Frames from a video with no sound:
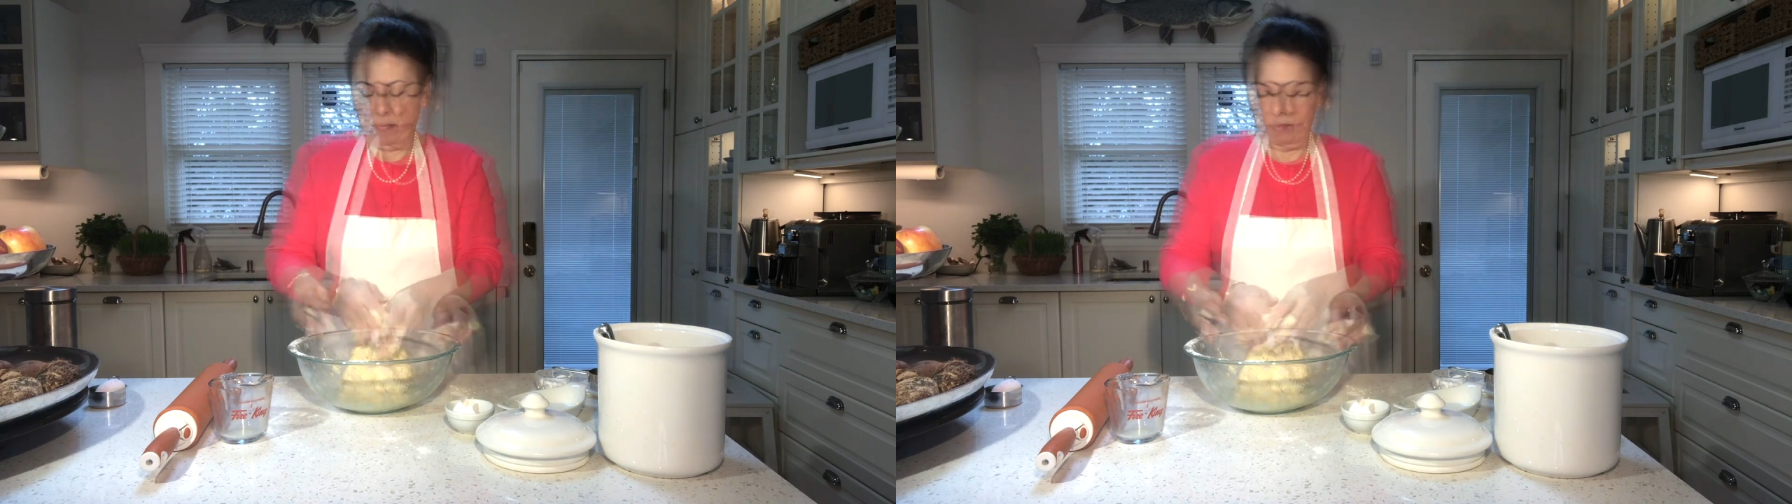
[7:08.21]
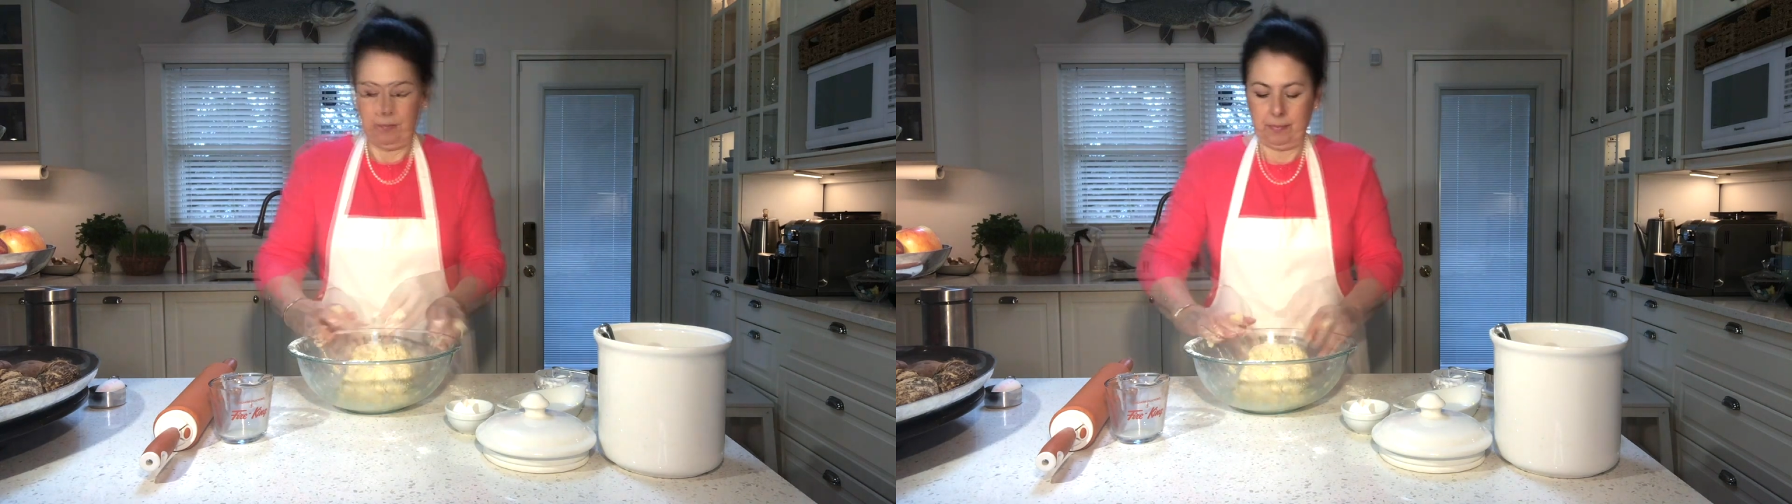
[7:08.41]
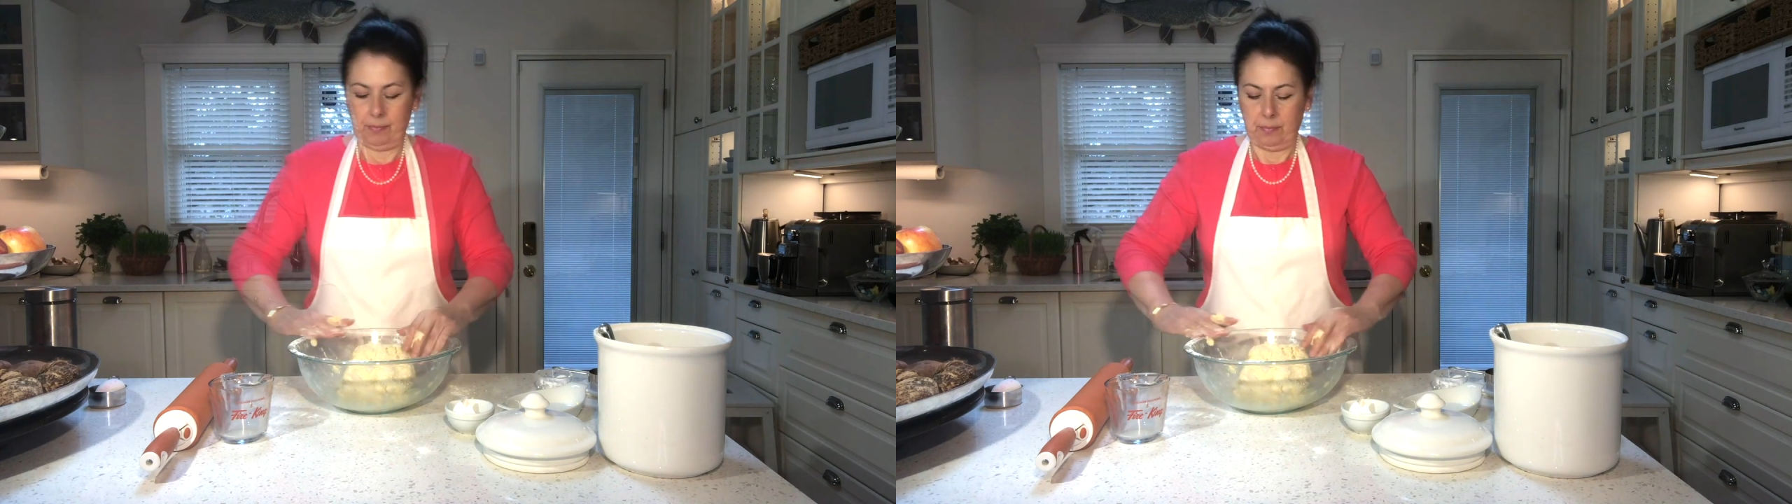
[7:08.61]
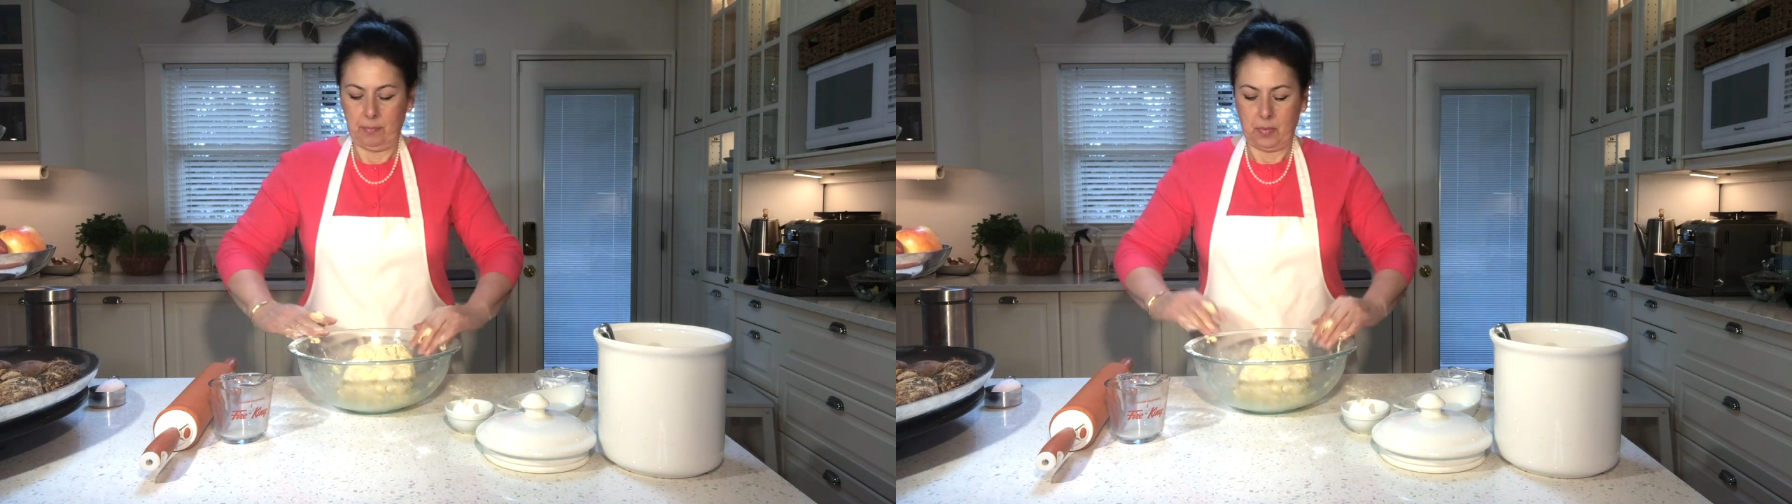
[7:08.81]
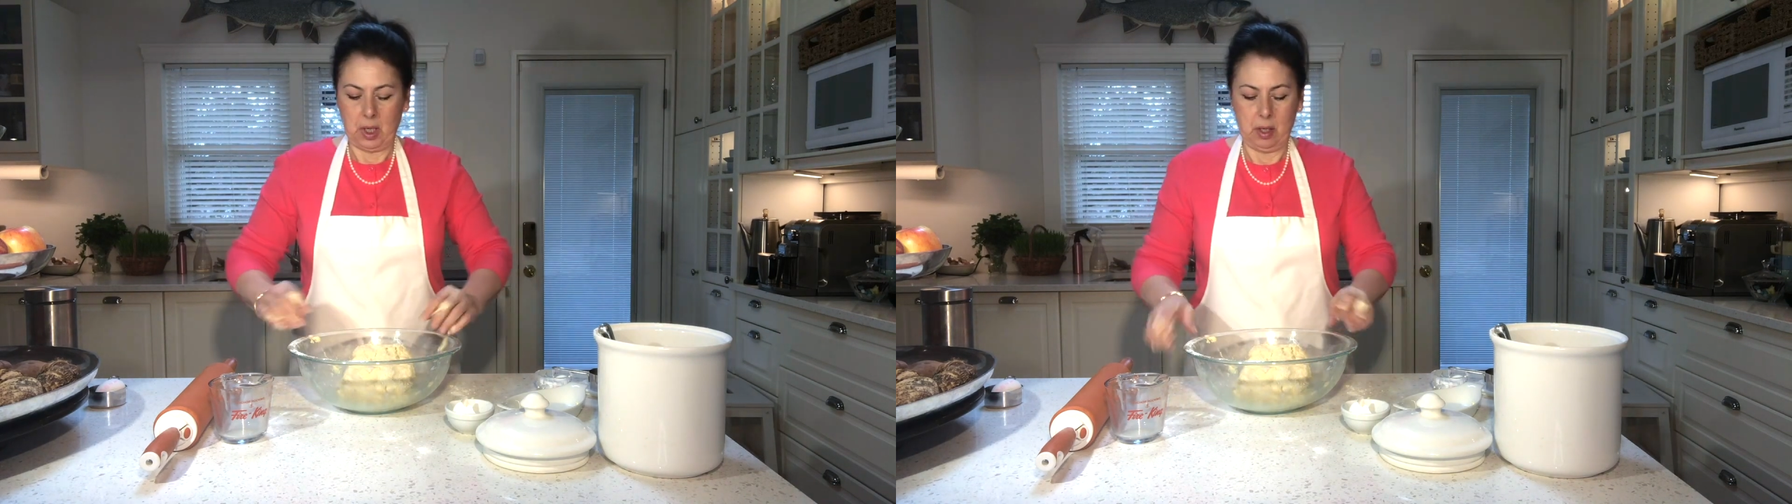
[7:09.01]

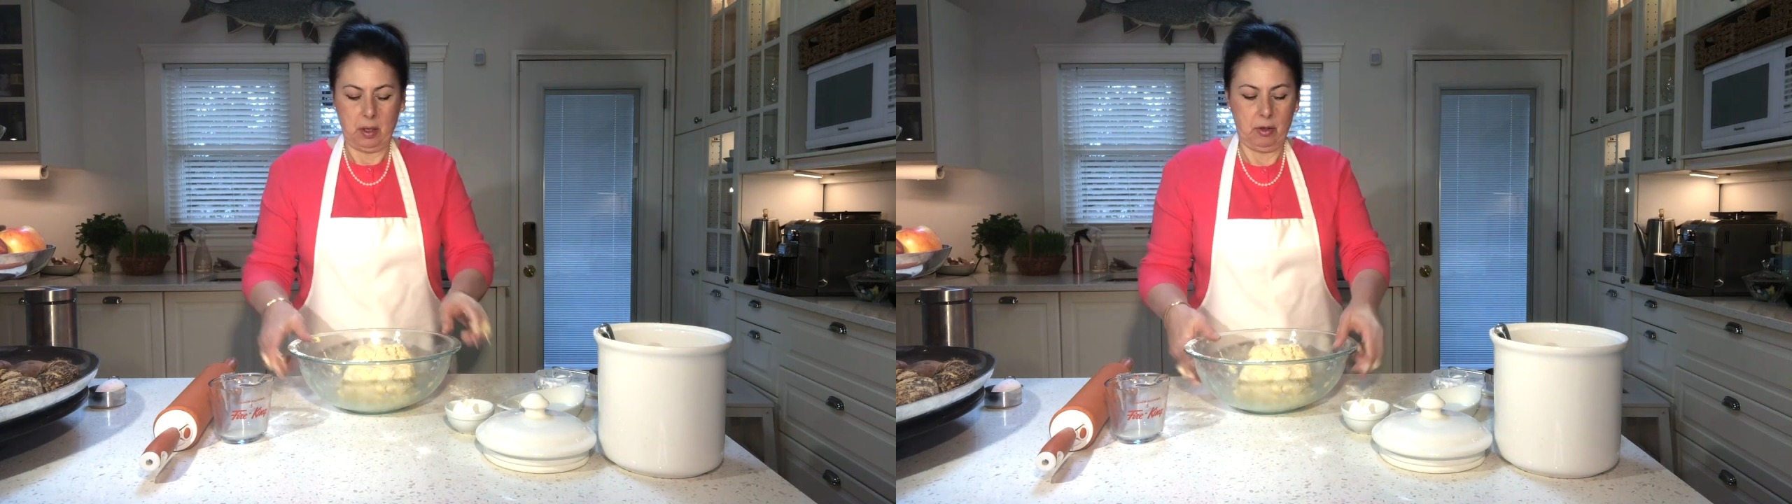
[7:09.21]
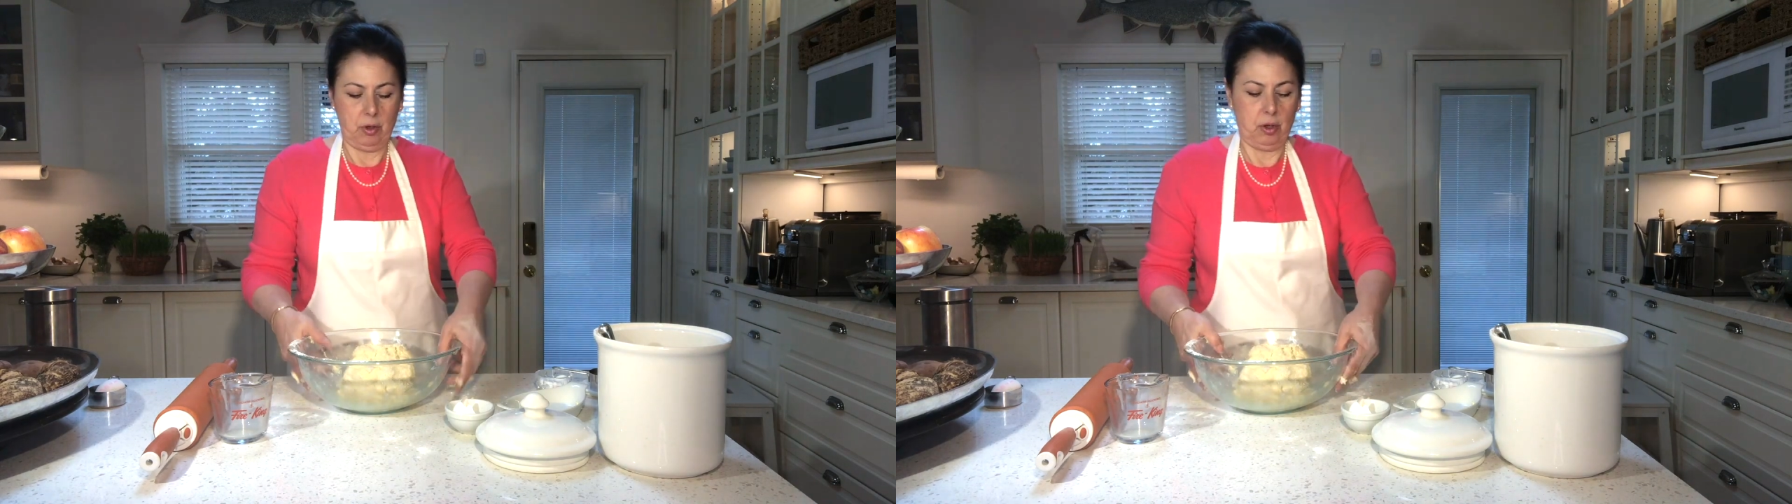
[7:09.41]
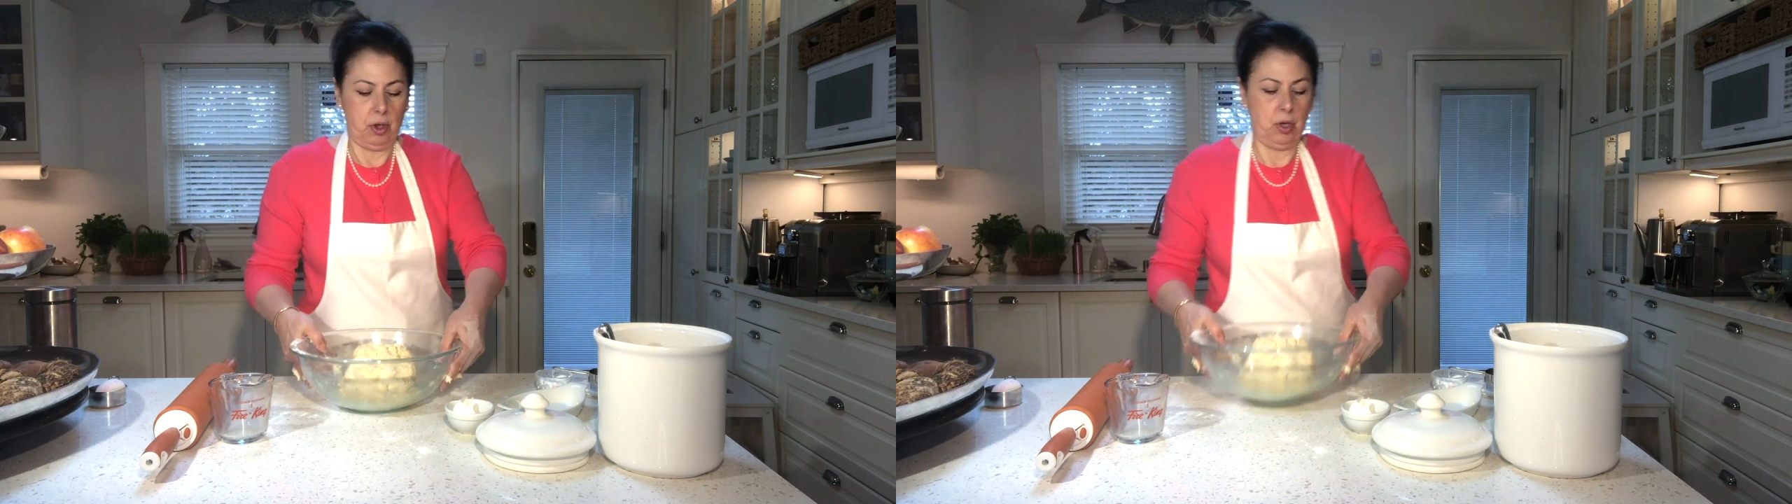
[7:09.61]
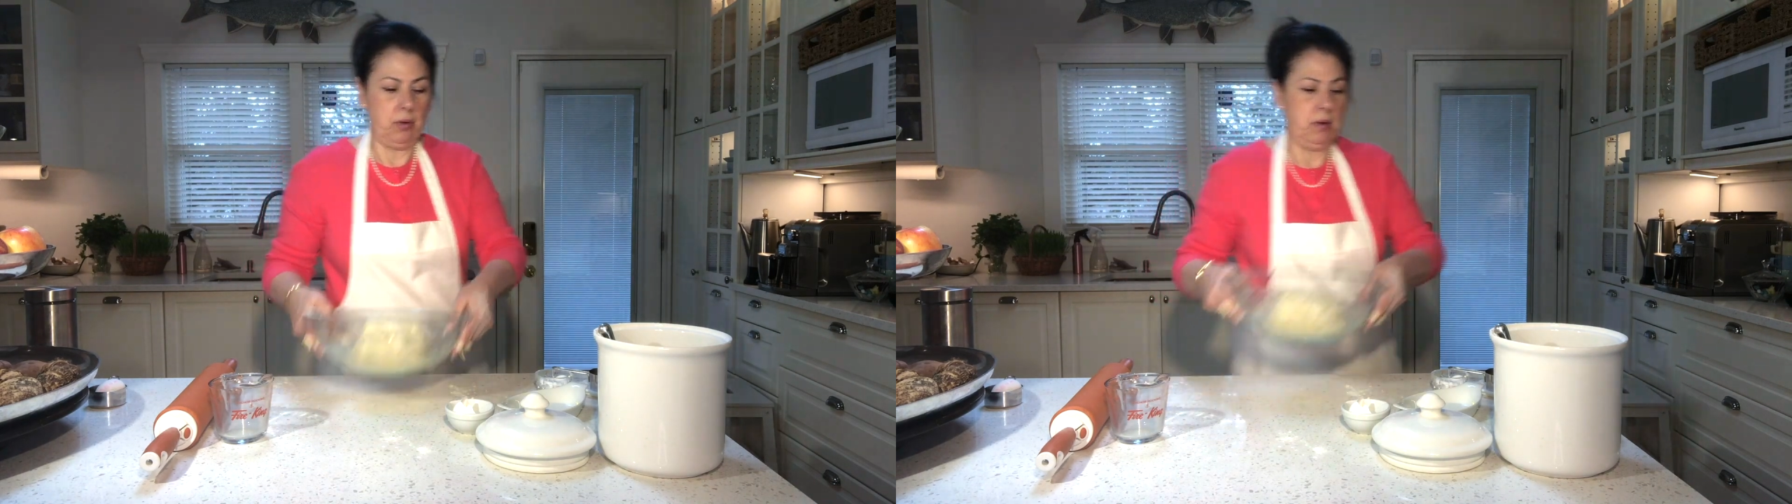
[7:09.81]
And I'll just show you